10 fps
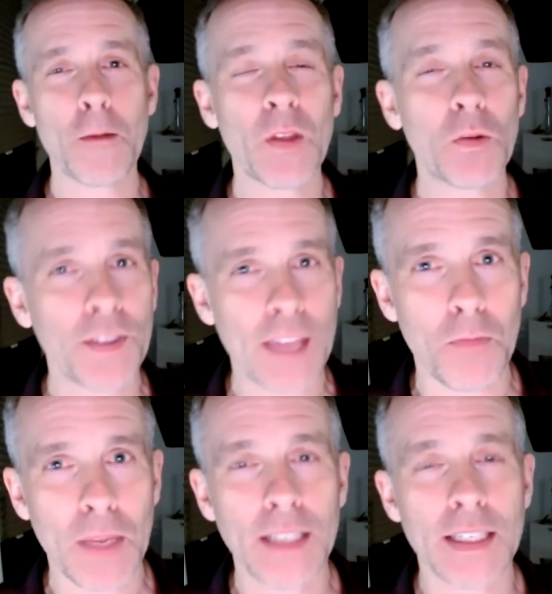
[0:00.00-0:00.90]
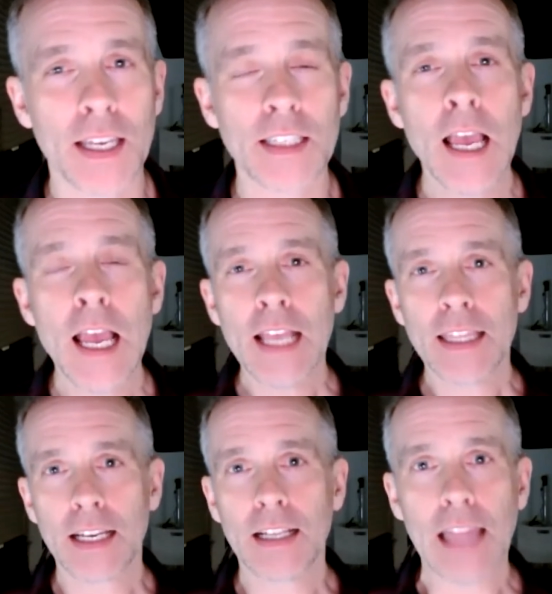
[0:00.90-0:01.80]
And what that means is
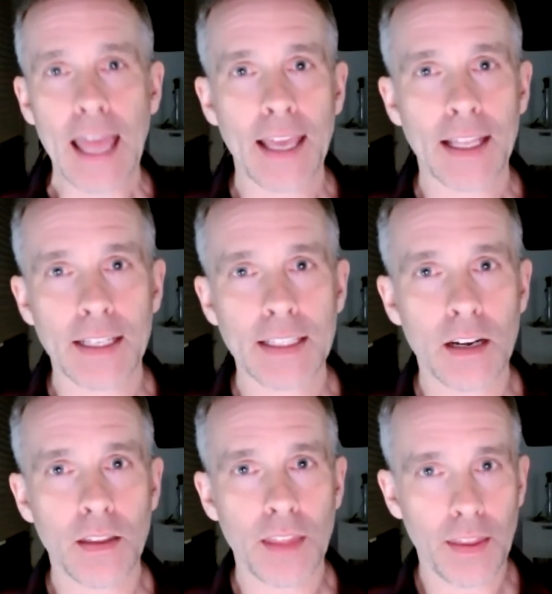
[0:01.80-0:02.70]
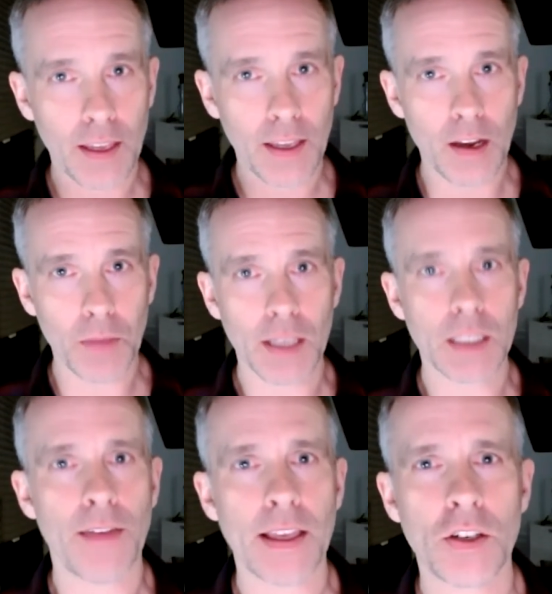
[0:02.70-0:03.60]
the glands that thicken up because
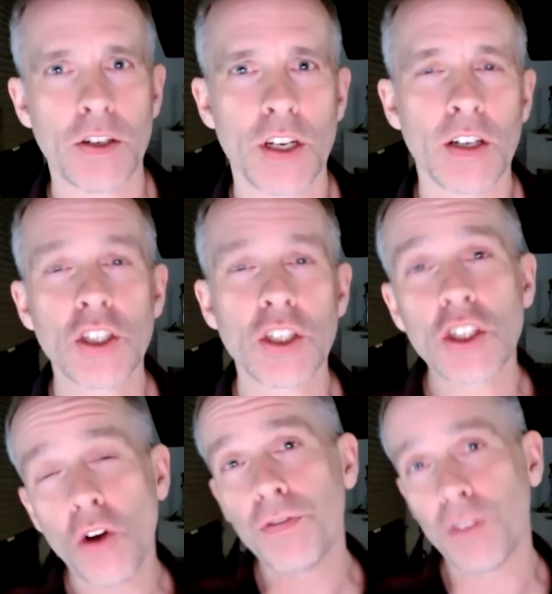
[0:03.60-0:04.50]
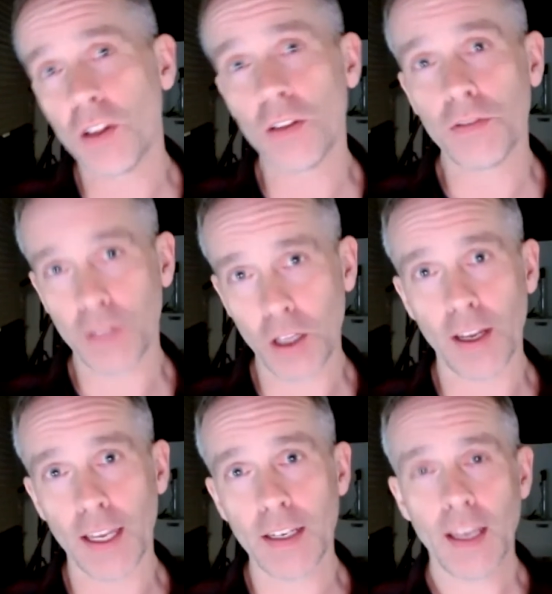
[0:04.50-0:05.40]
of estrogen are so full of
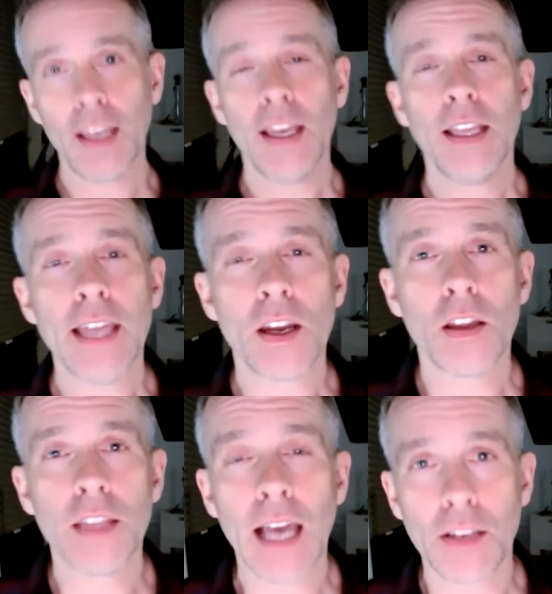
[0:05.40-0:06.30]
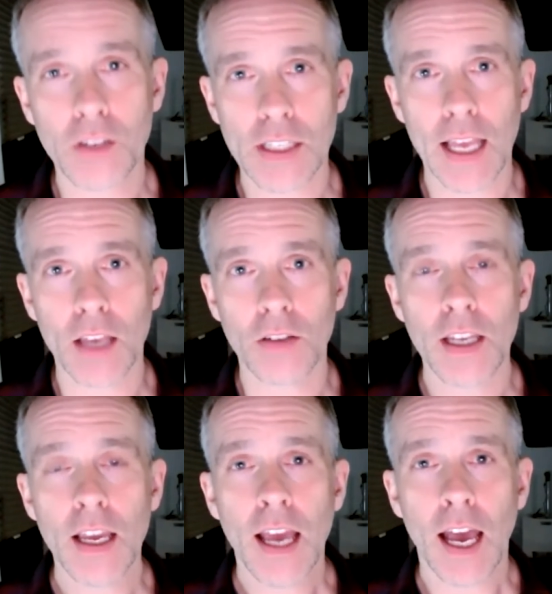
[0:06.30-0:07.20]
fluid that on the ultrasound,
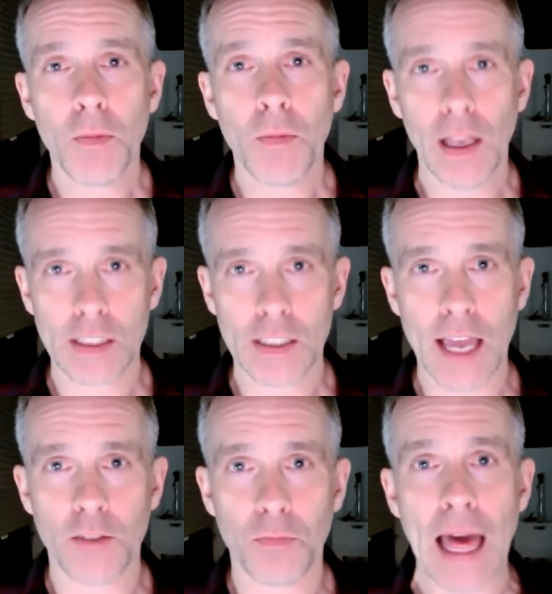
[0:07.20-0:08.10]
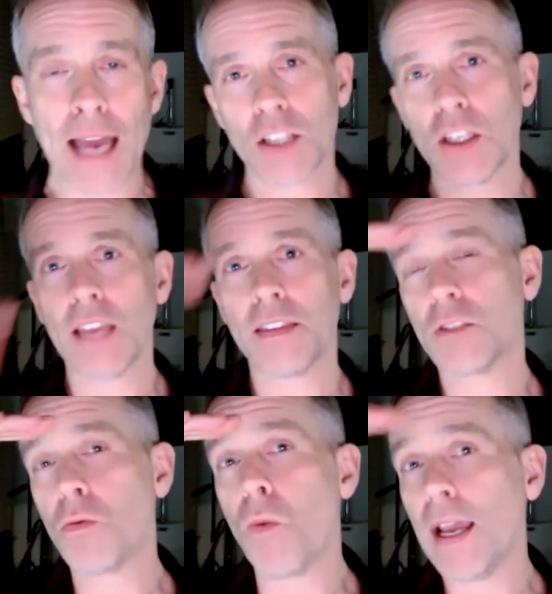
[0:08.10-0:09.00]
it looks kind of black. So you get
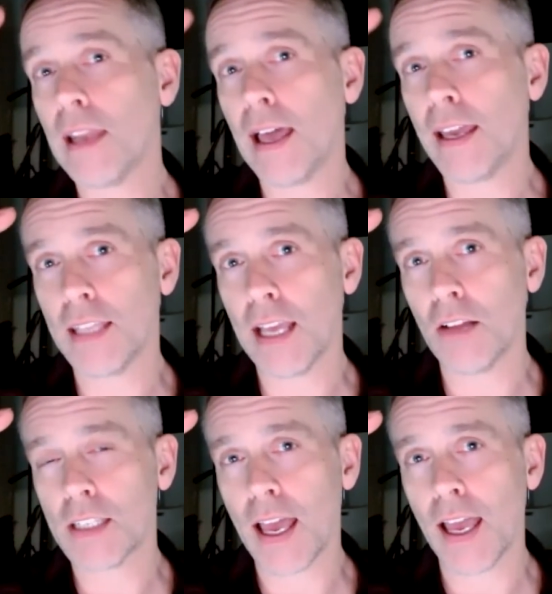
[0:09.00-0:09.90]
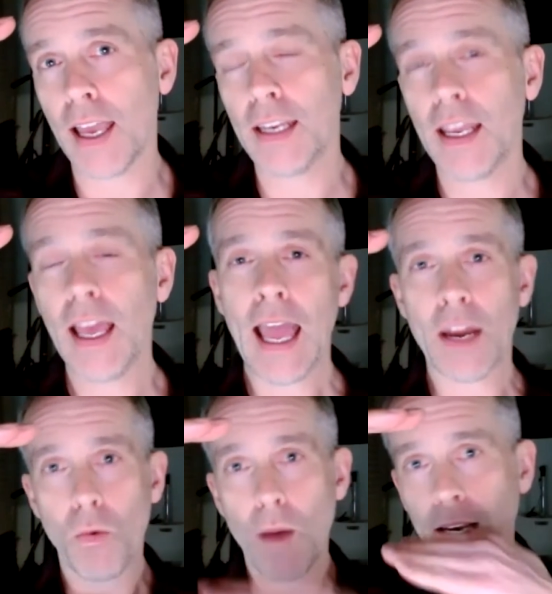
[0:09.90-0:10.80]
this white line on the outside and
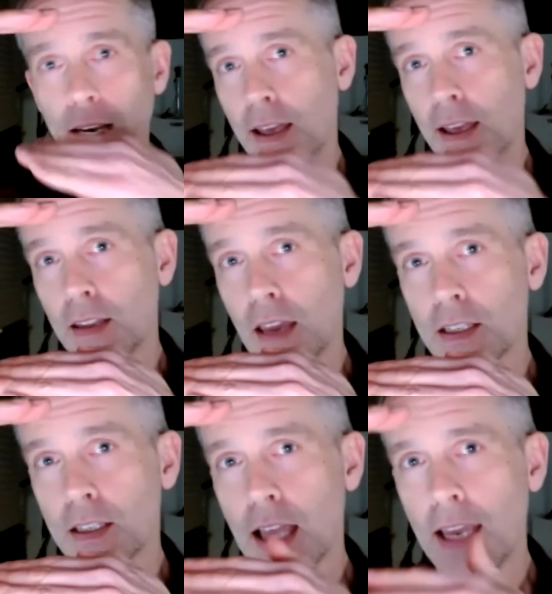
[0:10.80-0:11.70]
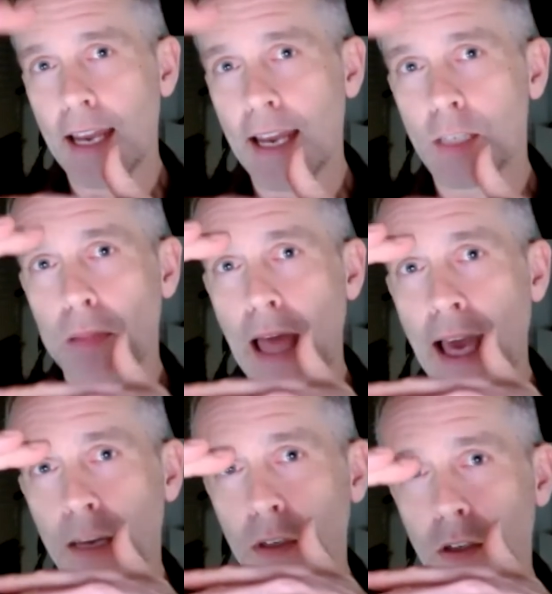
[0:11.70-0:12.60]
a white line on the other side, and it's
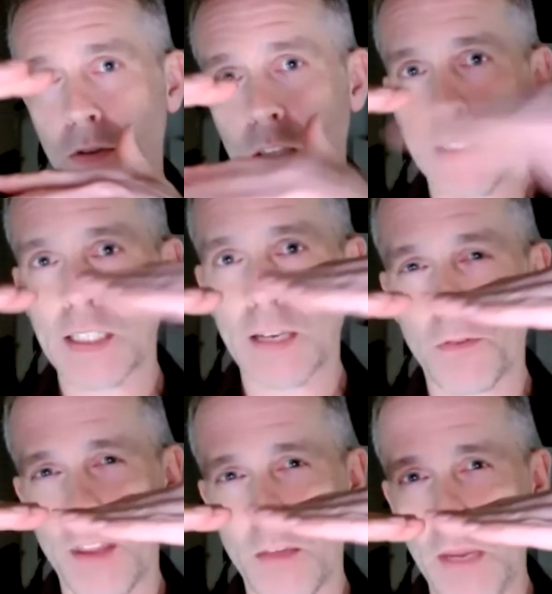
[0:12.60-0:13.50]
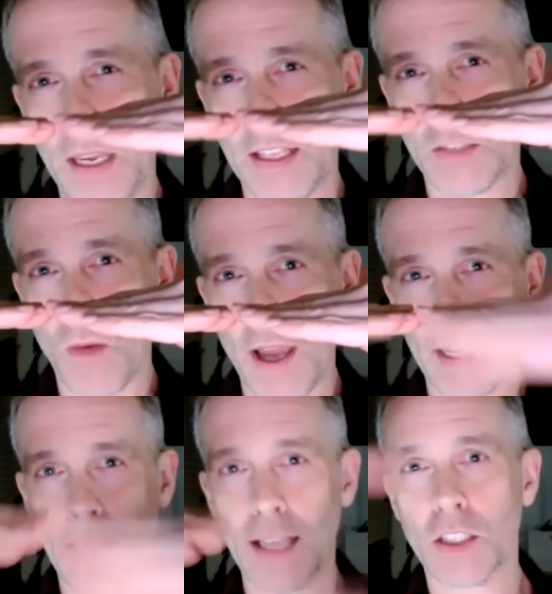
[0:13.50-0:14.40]
black in between them, except where they meet, it's white
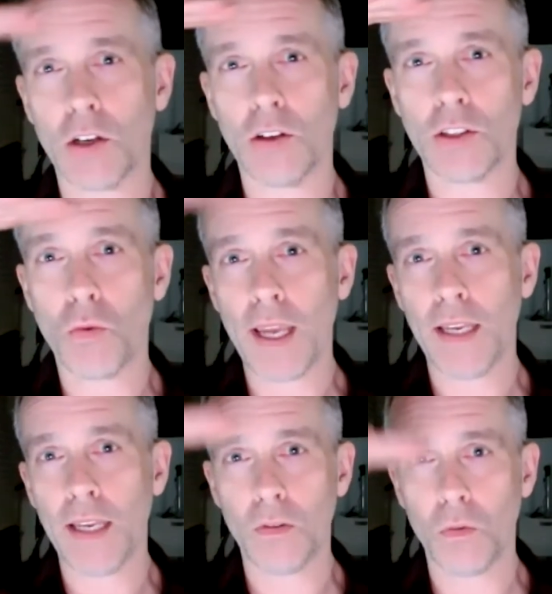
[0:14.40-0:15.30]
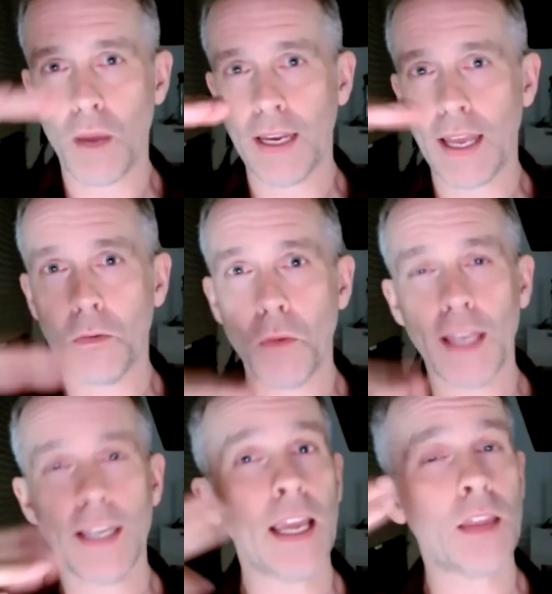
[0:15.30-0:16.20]
again. So it goes white, white, and
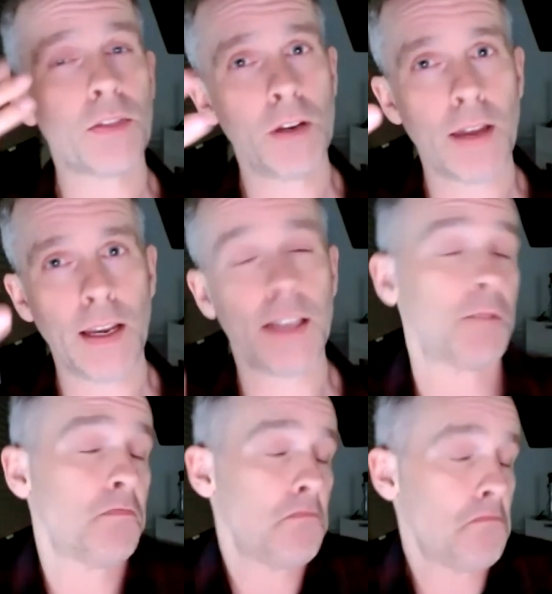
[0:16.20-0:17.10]
white. You get 3 white lines.